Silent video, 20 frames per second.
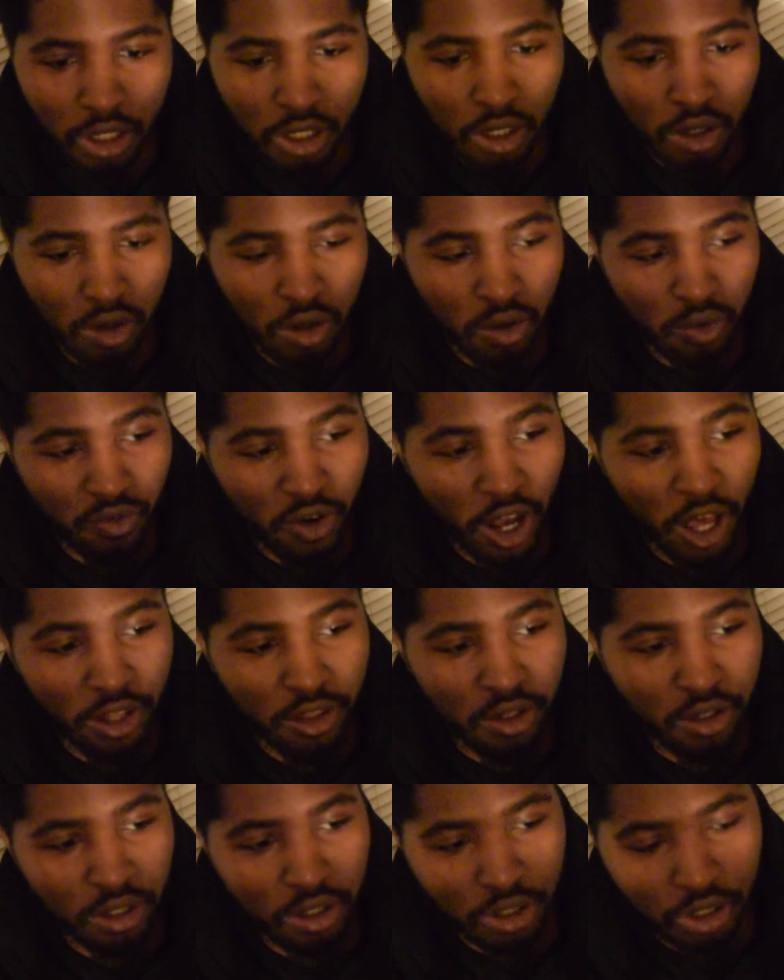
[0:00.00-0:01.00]
or
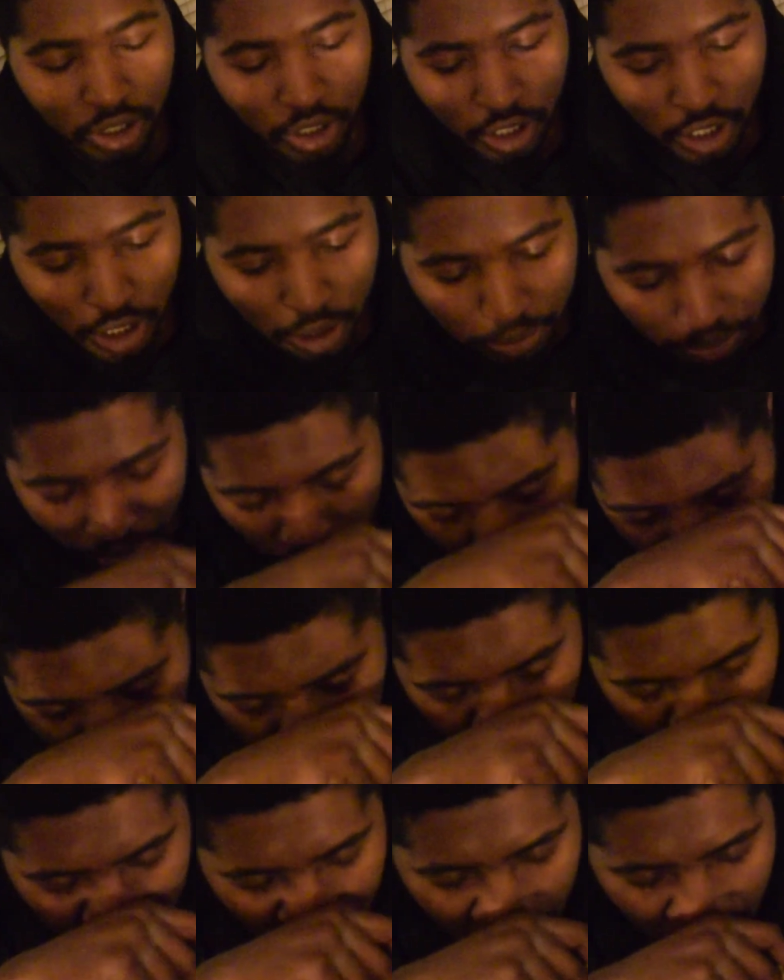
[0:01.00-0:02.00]
rather
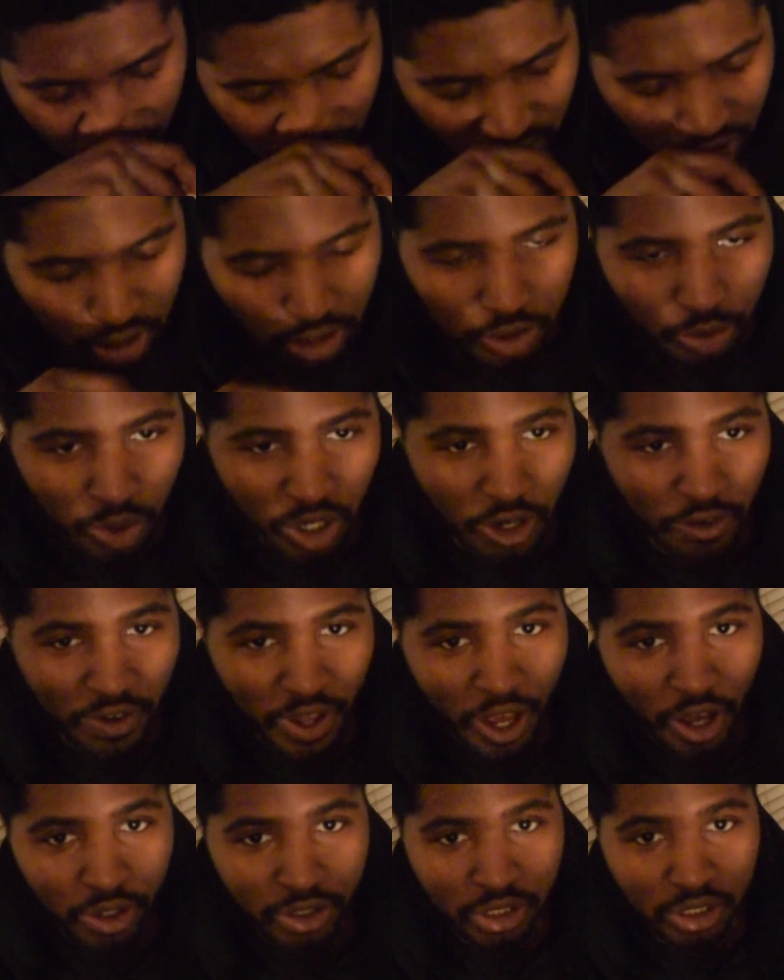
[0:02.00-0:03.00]
the 12
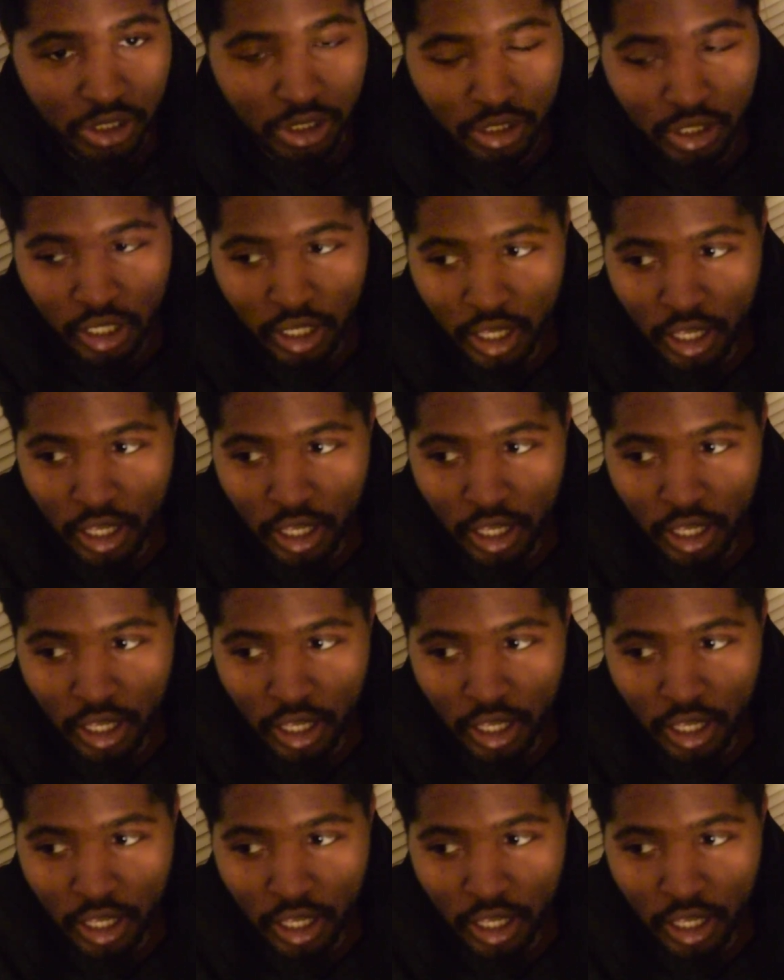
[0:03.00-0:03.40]
houses.